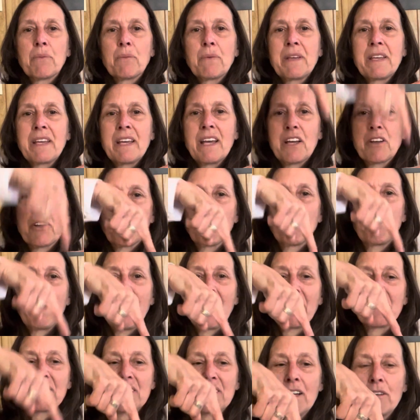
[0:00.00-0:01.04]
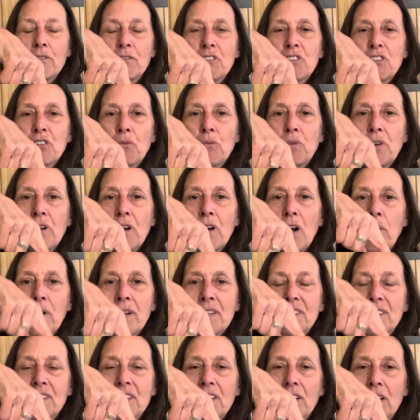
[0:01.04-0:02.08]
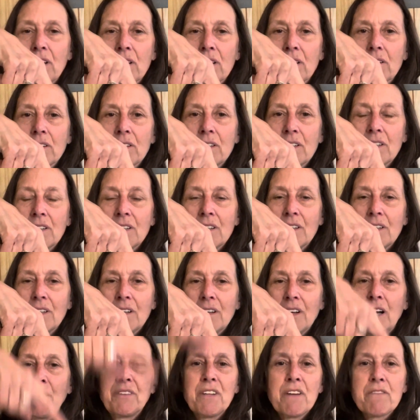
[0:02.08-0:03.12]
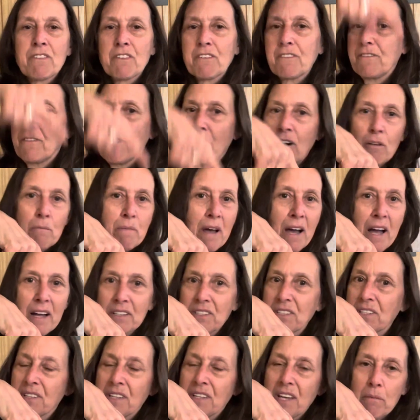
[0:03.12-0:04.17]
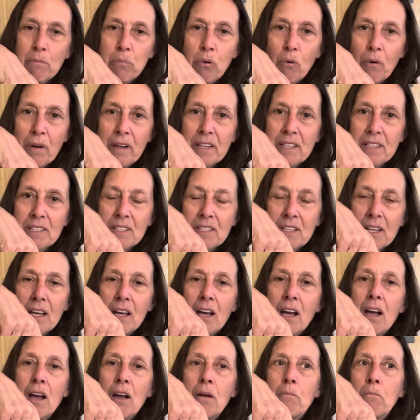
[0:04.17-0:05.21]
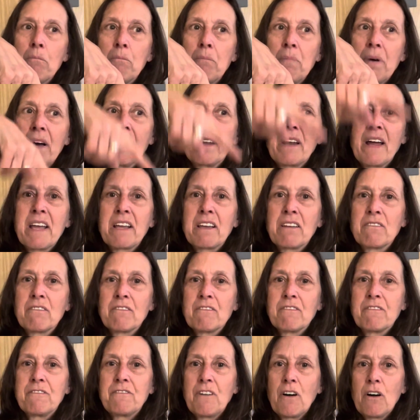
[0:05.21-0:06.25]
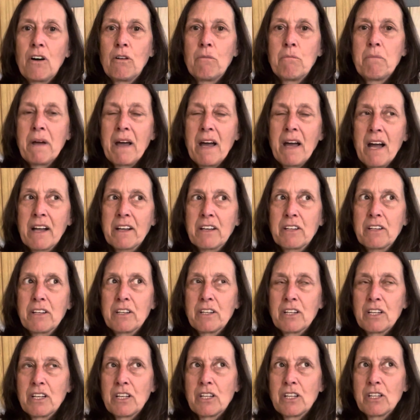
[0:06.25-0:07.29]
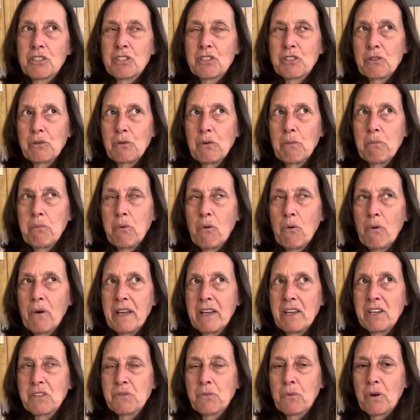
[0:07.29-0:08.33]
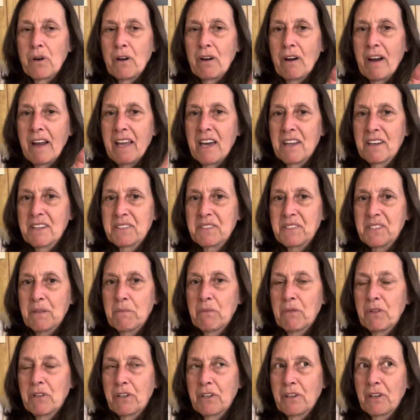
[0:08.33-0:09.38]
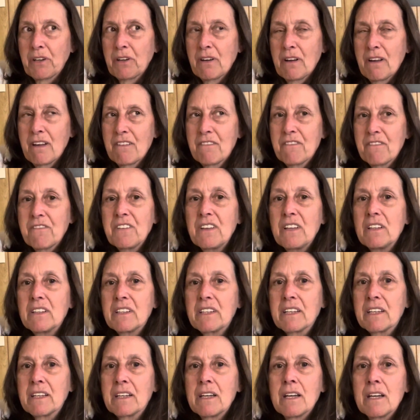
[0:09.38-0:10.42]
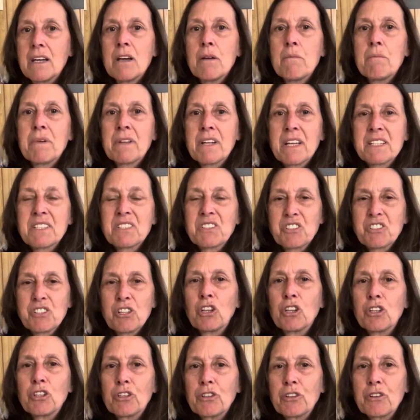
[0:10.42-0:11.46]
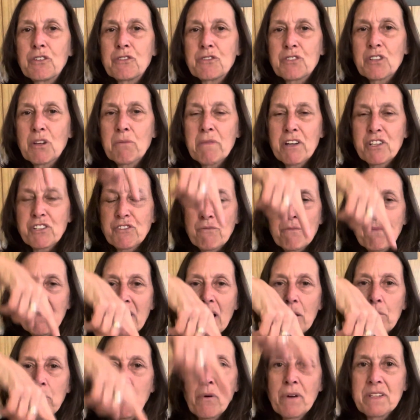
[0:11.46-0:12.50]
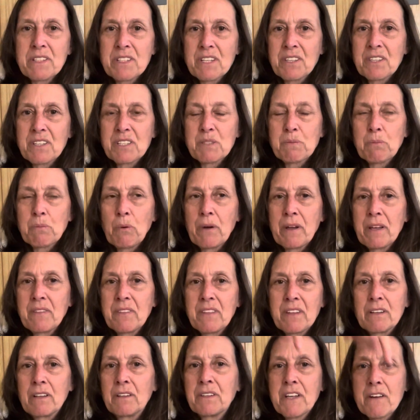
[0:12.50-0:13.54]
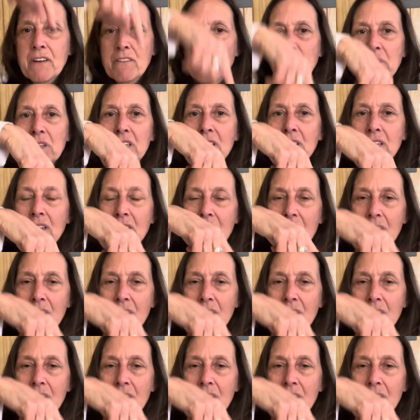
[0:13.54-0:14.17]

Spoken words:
We can't go back down to where I was here. I'll never fall back to that point, but I can fall back to a point where I had a similar feeling, but I still learned so much from that point to this point that I'll never be